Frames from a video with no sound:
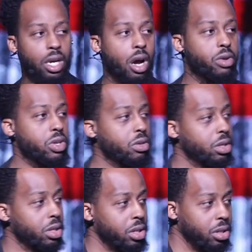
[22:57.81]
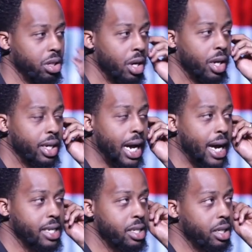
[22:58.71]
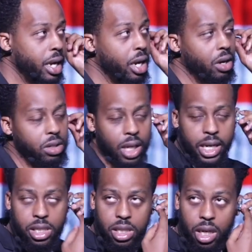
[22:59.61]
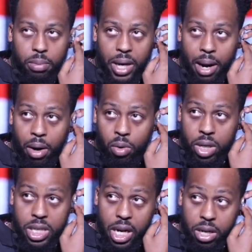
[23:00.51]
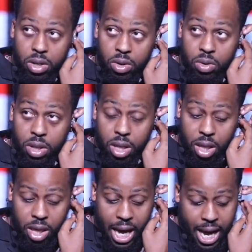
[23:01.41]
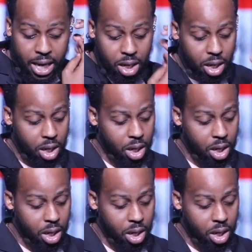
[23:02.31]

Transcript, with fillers: No, you, you guys and girls, ladies and gentlemen, I want to tell you that